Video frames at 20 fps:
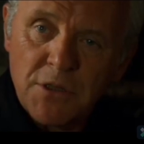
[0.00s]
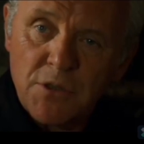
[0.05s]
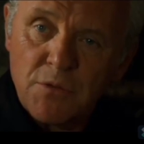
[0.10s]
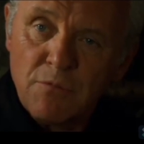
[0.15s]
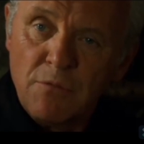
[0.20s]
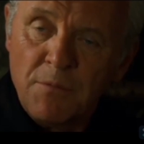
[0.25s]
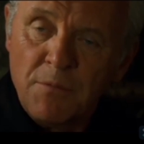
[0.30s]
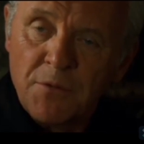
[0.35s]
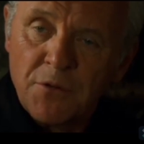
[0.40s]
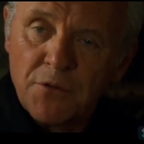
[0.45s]
in
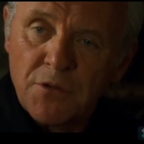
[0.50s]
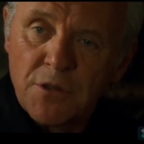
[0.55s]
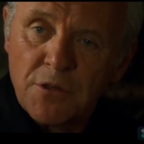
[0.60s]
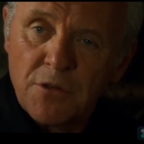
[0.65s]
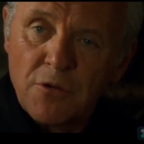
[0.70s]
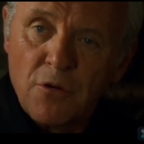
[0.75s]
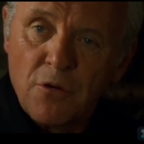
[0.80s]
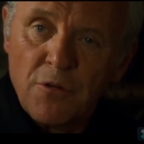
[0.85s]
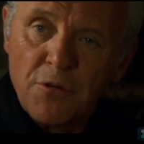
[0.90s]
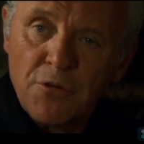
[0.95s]
the
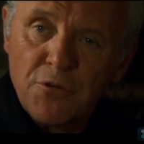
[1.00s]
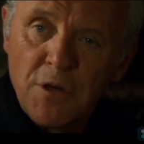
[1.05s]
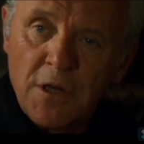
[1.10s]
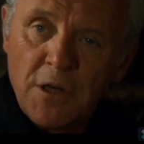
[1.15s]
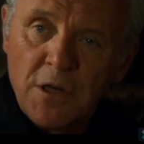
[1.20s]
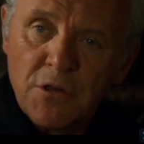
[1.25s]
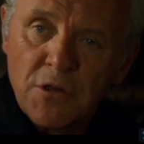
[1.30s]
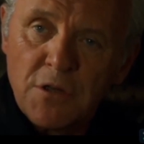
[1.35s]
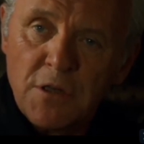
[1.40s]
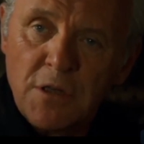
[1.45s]
description down
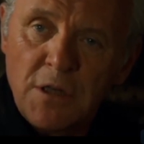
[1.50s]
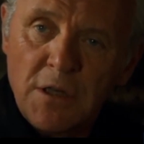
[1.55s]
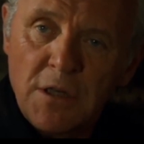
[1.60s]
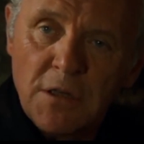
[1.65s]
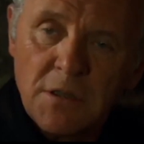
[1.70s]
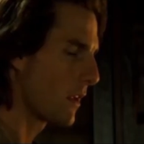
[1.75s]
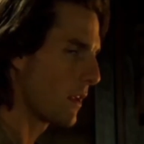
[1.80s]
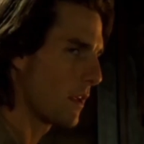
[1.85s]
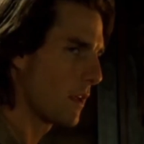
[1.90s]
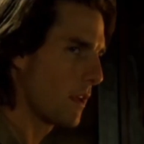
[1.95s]
below.
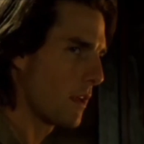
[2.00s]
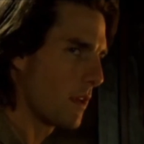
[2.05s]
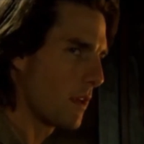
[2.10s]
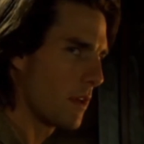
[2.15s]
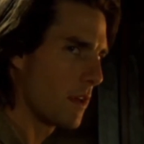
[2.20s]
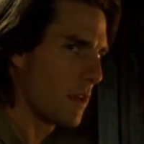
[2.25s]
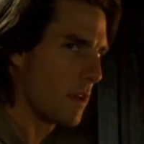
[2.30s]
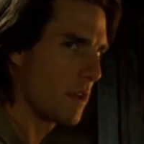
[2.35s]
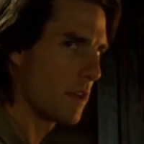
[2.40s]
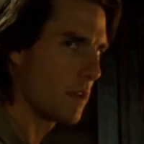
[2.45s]
With that
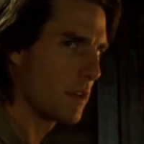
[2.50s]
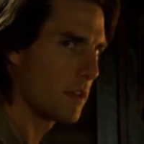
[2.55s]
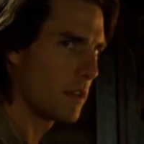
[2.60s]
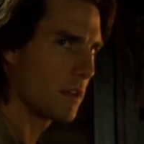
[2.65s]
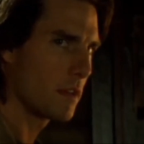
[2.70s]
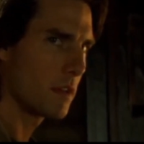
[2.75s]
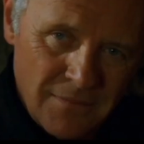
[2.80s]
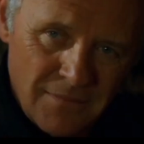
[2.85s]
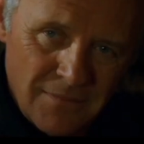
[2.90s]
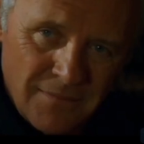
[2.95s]
being
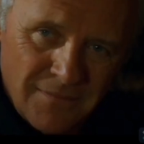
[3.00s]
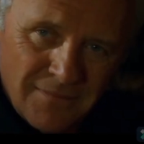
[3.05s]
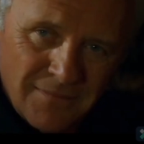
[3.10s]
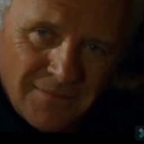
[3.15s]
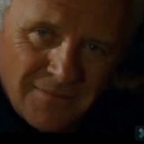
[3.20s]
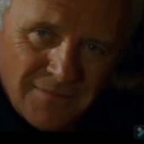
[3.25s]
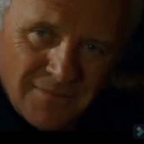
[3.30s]
said, let's